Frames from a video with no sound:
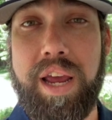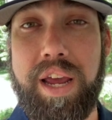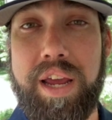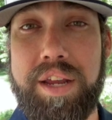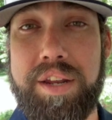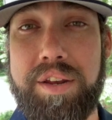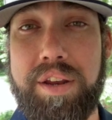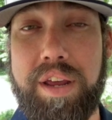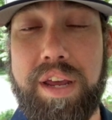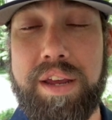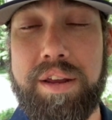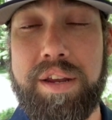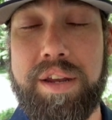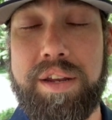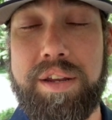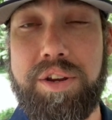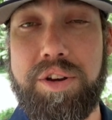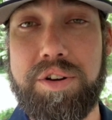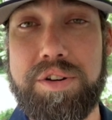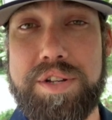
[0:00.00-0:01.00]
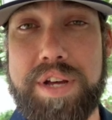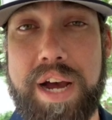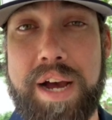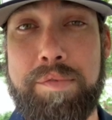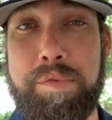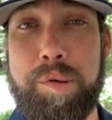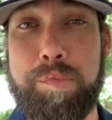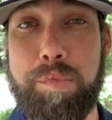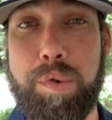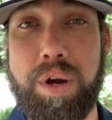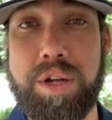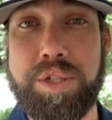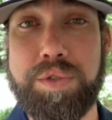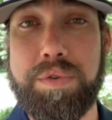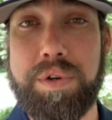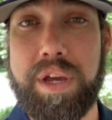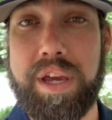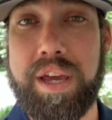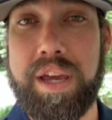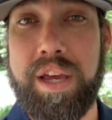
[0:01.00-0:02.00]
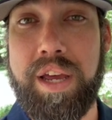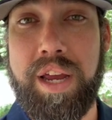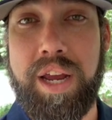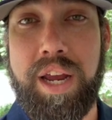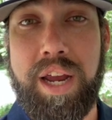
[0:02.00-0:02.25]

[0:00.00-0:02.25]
in your time at Brunswick.